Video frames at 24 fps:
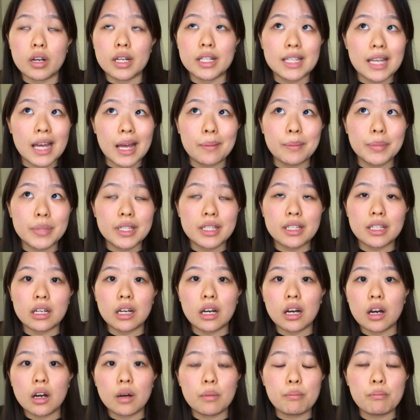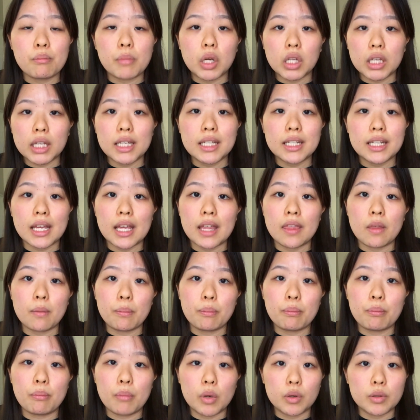attempt a mullet in the
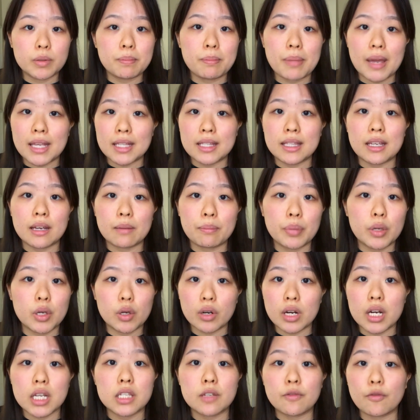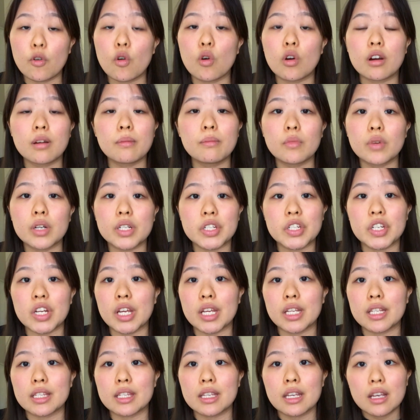most basic, purest form, which
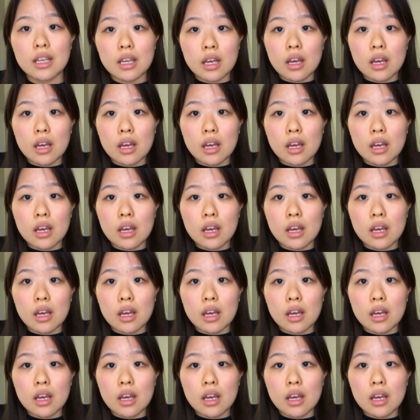is